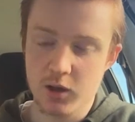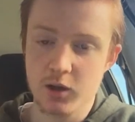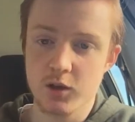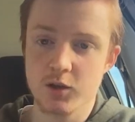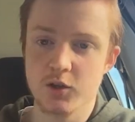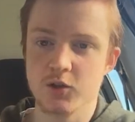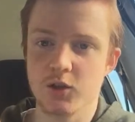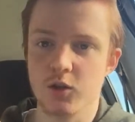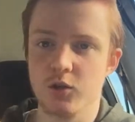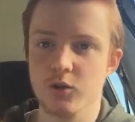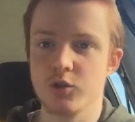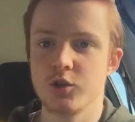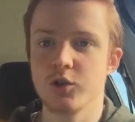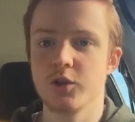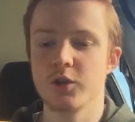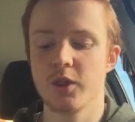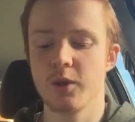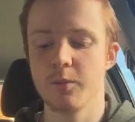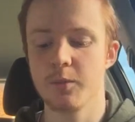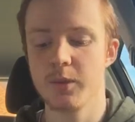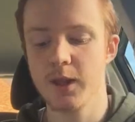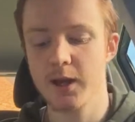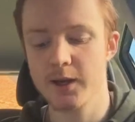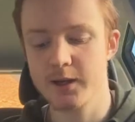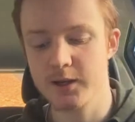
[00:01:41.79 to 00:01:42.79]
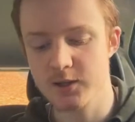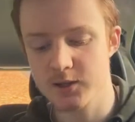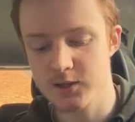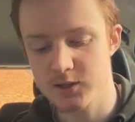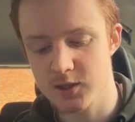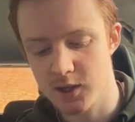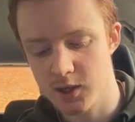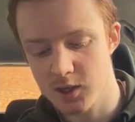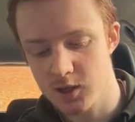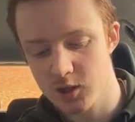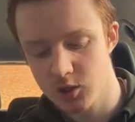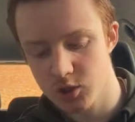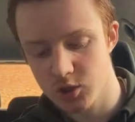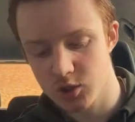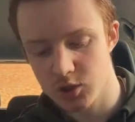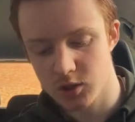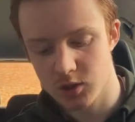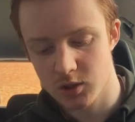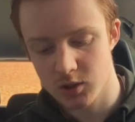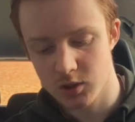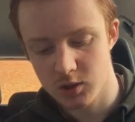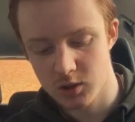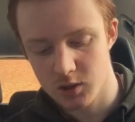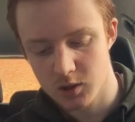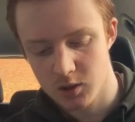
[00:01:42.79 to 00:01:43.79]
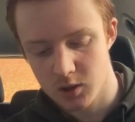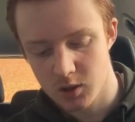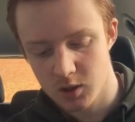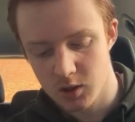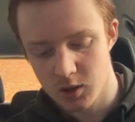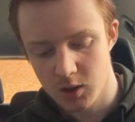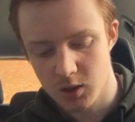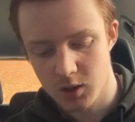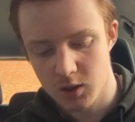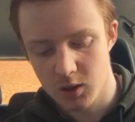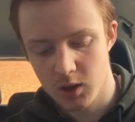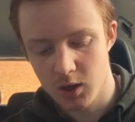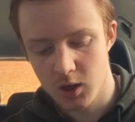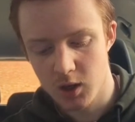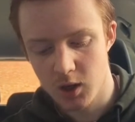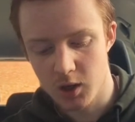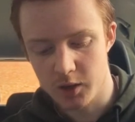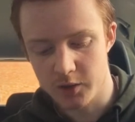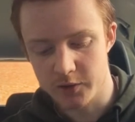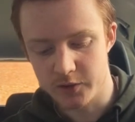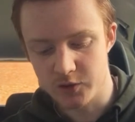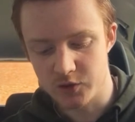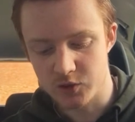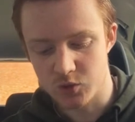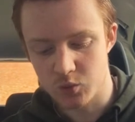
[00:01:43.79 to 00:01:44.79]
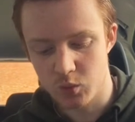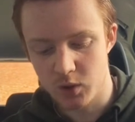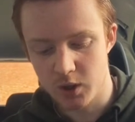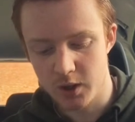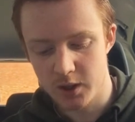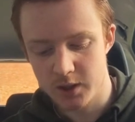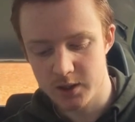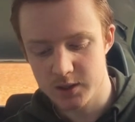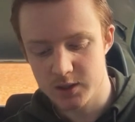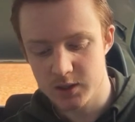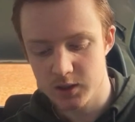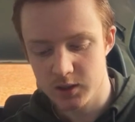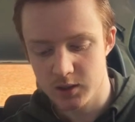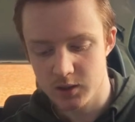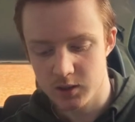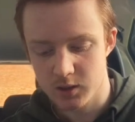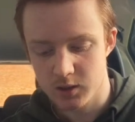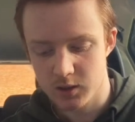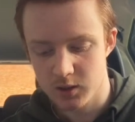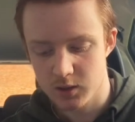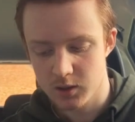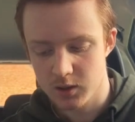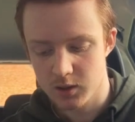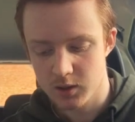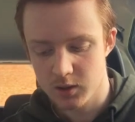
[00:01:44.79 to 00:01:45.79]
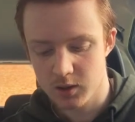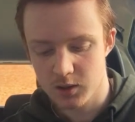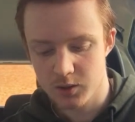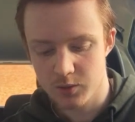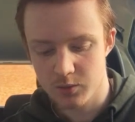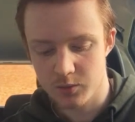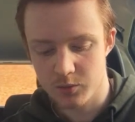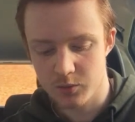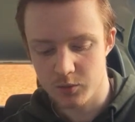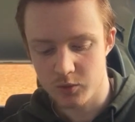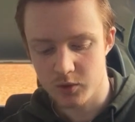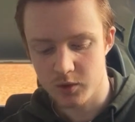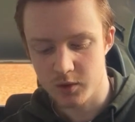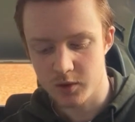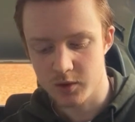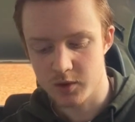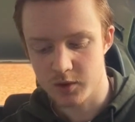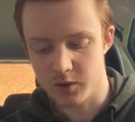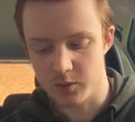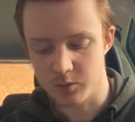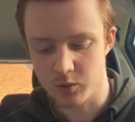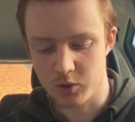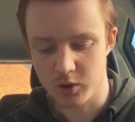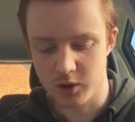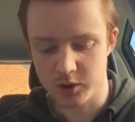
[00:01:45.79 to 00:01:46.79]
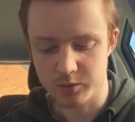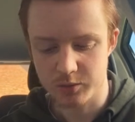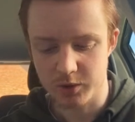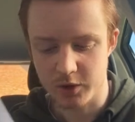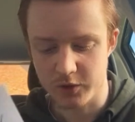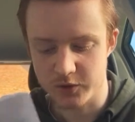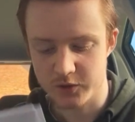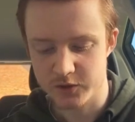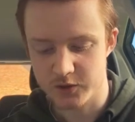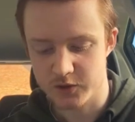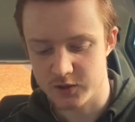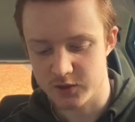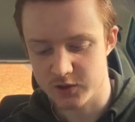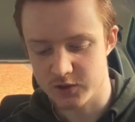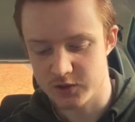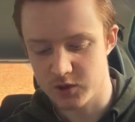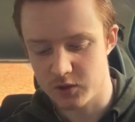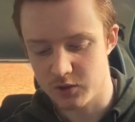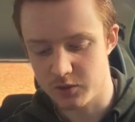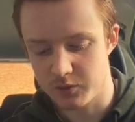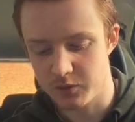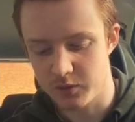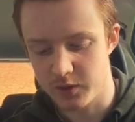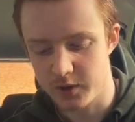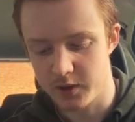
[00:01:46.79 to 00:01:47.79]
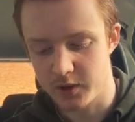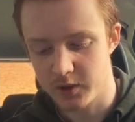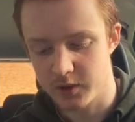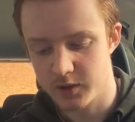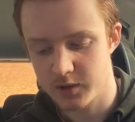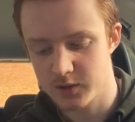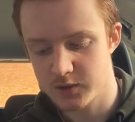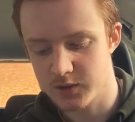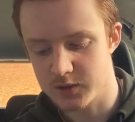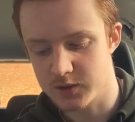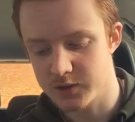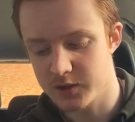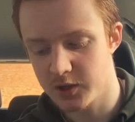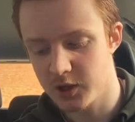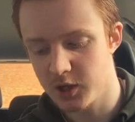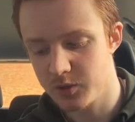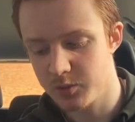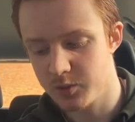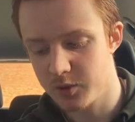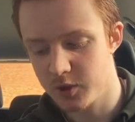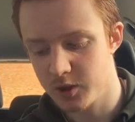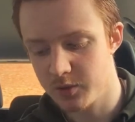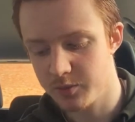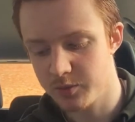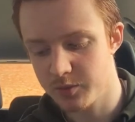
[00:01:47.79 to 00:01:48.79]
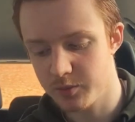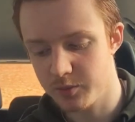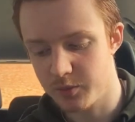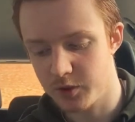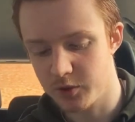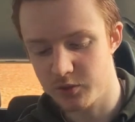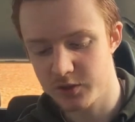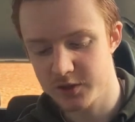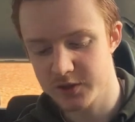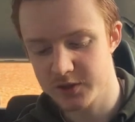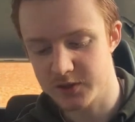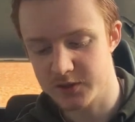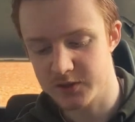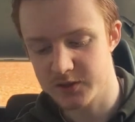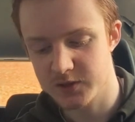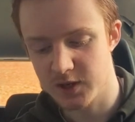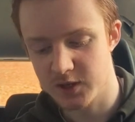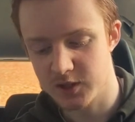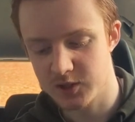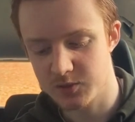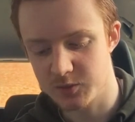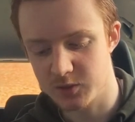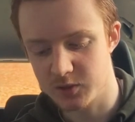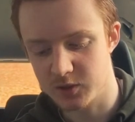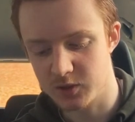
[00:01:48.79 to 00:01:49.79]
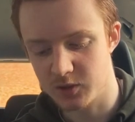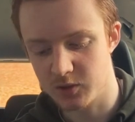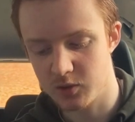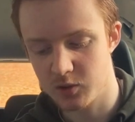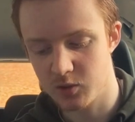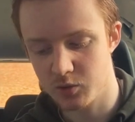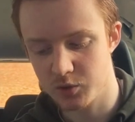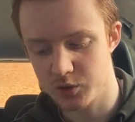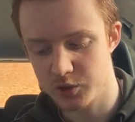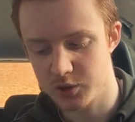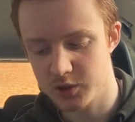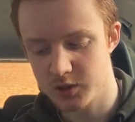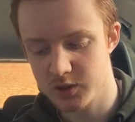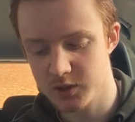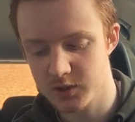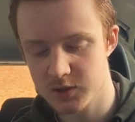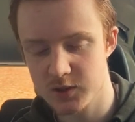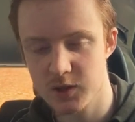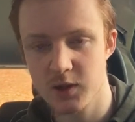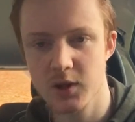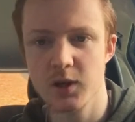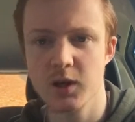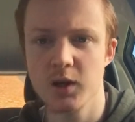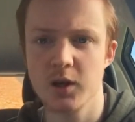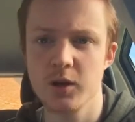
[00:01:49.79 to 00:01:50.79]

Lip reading: So during the planning stage, I used Word, the word processing software, to type up my risk assessment and call sheets.